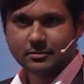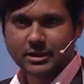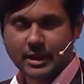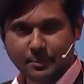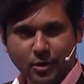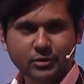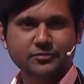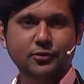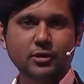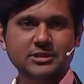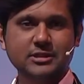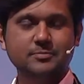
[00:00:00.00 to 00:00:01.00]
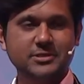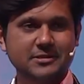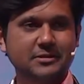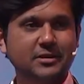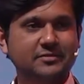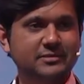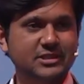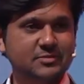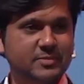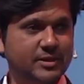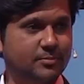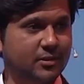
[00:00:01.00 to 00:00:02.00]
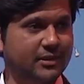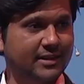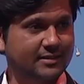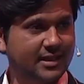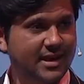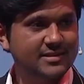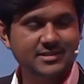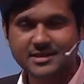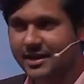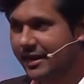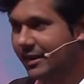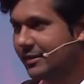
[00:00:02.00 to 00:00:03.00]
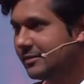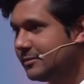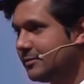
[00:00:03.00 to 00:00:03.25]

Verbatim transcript: About 40% of these people that they say